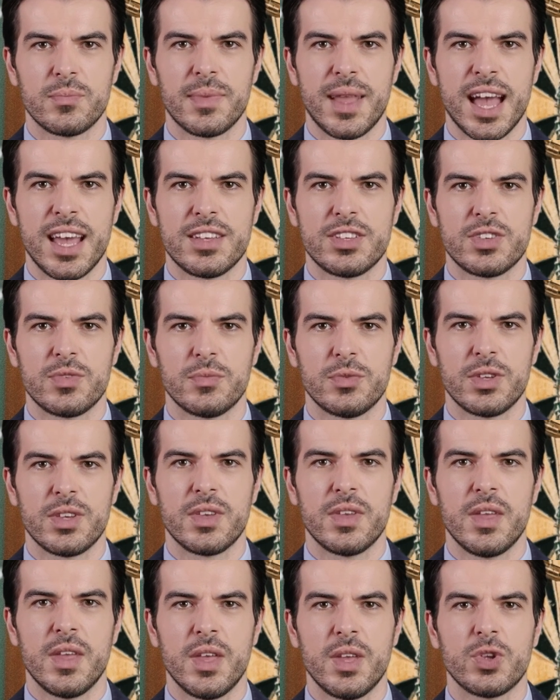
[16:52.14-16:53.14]

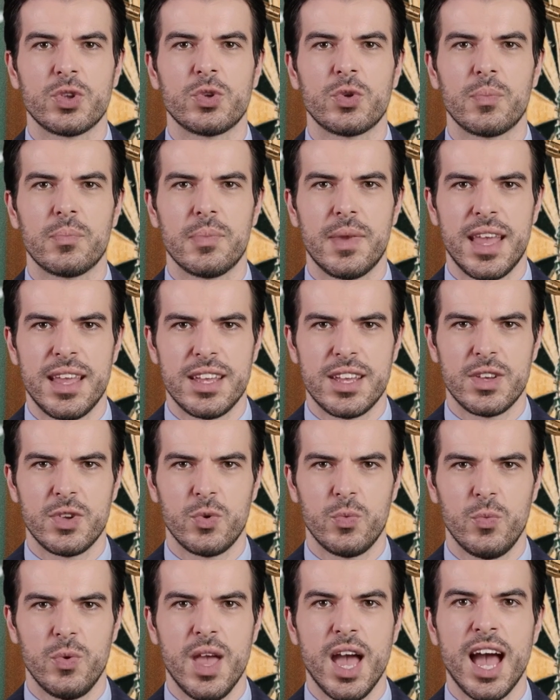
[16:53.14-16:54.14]
passively through betting
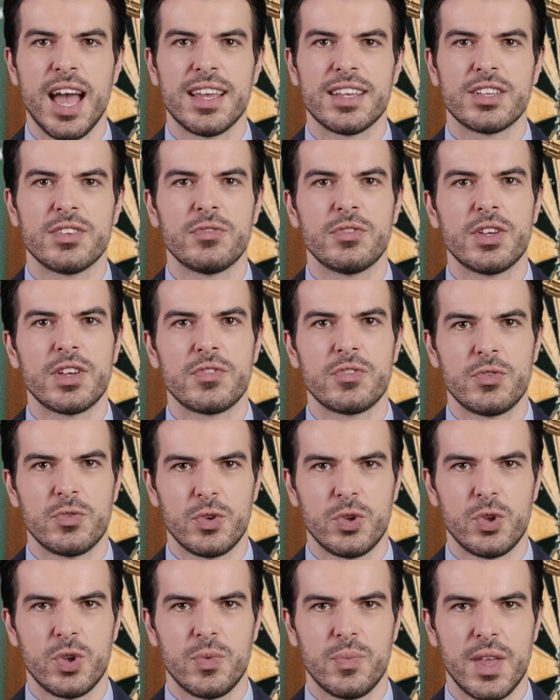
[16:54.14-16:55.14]
or actively
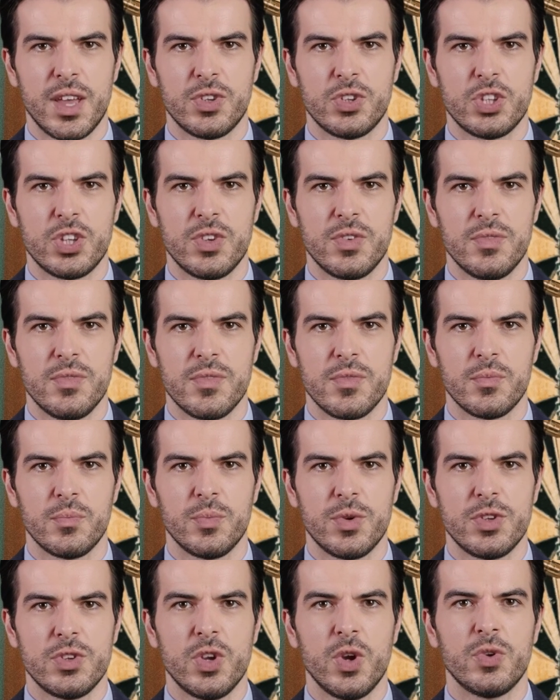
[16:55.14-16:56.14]
through corruption,
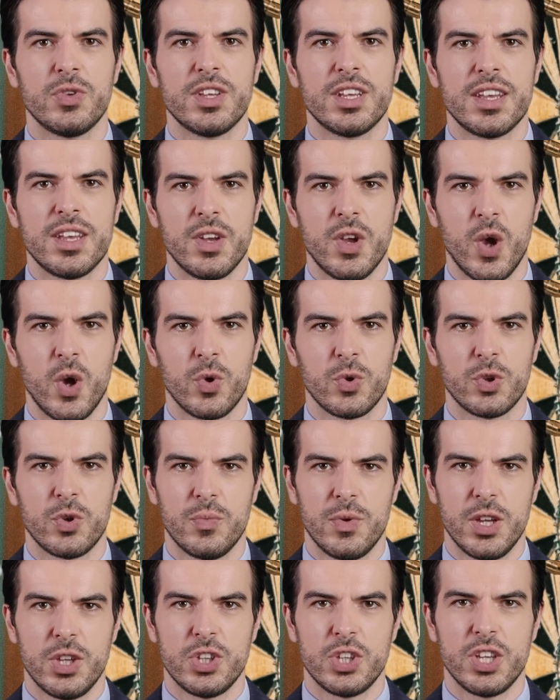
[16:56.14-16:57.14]
resulting in
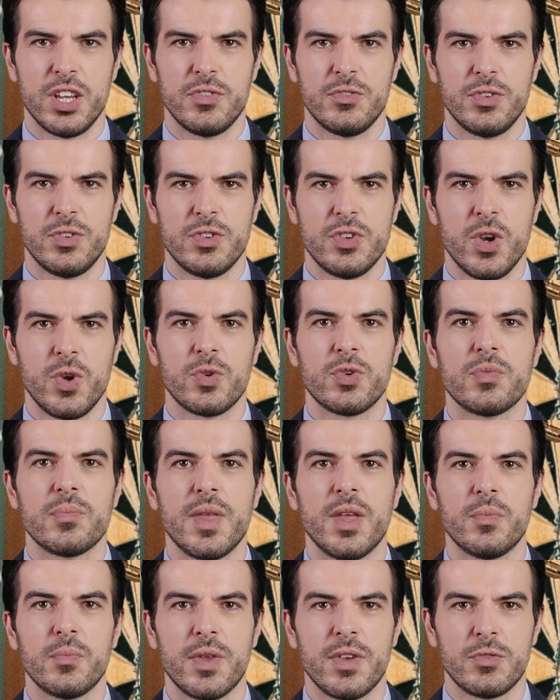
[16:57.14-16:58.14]
alteration of results
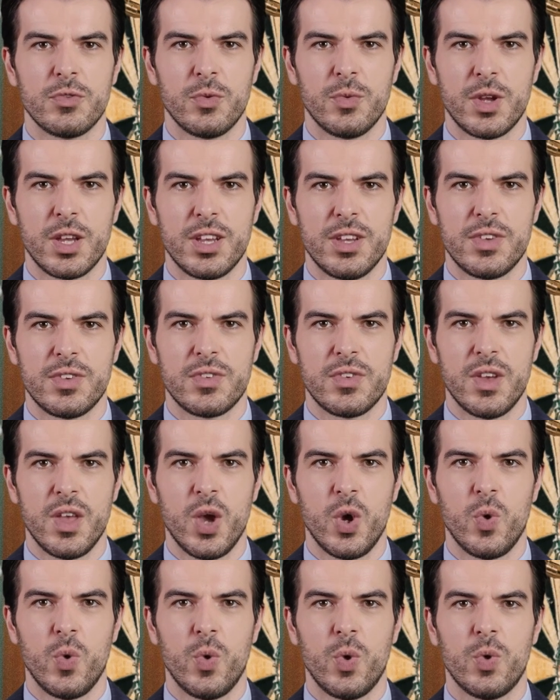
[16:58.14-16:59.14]
by referees
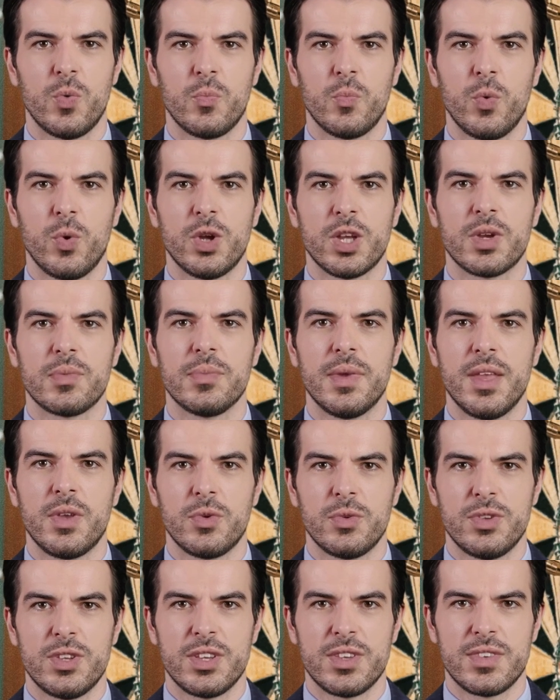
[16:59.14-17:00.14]
or awarding
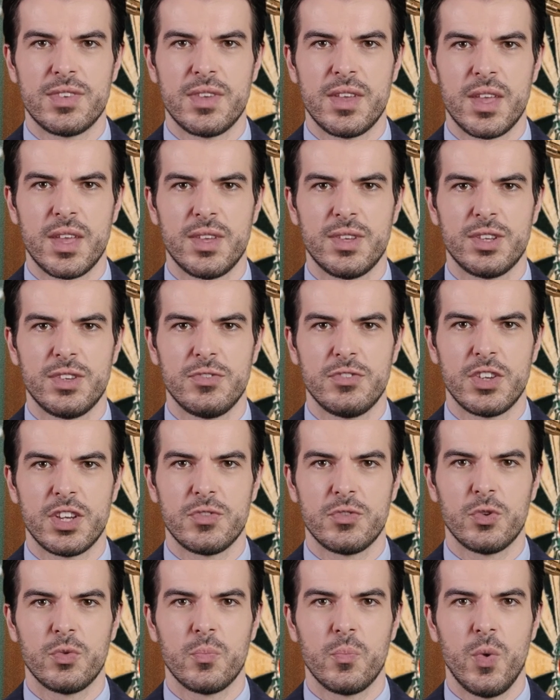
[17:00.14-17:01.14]
penalties to
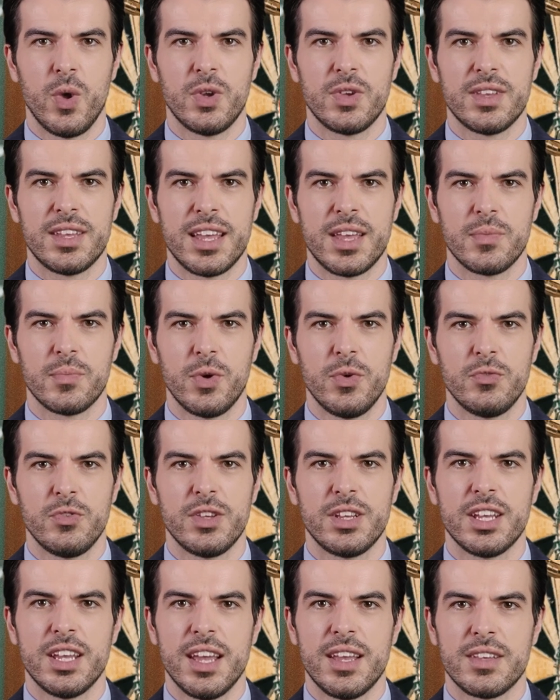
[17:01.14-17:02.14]
favor one team
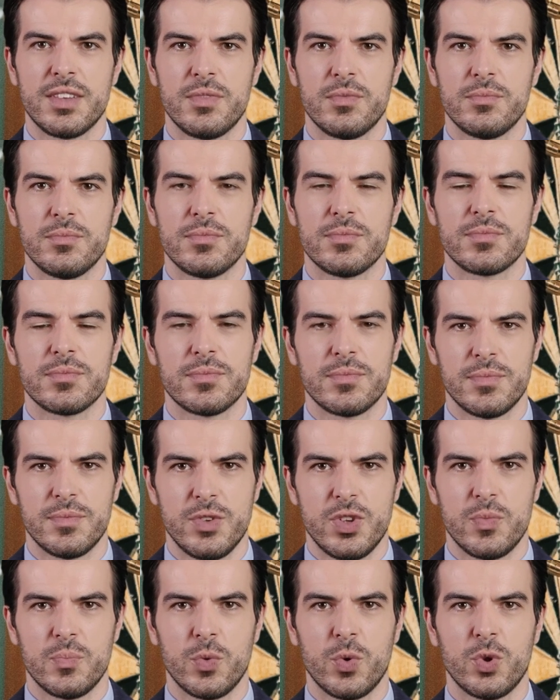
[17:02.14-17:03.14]
over the other.
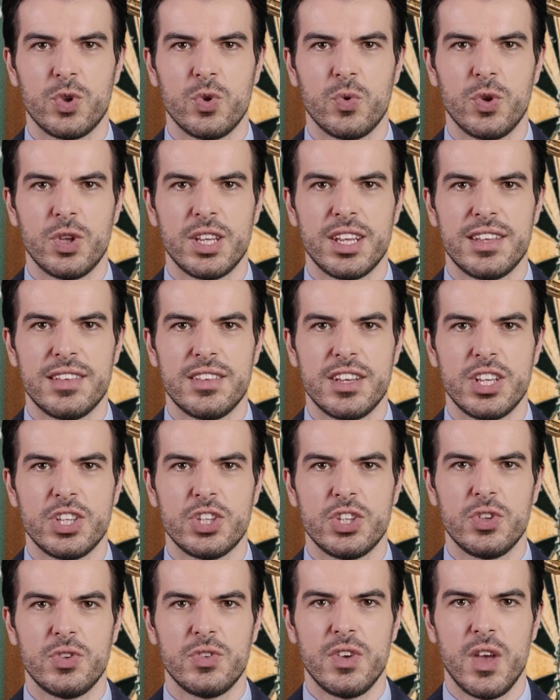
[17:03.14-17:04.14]
Sports
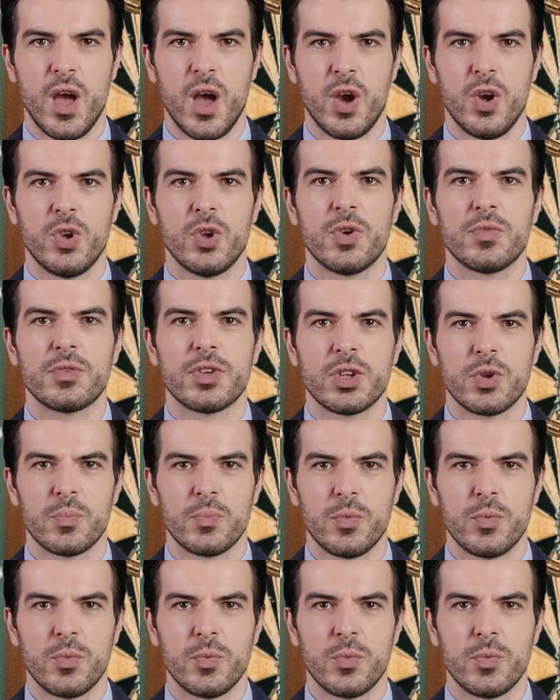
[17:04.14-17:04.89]
organizations all over the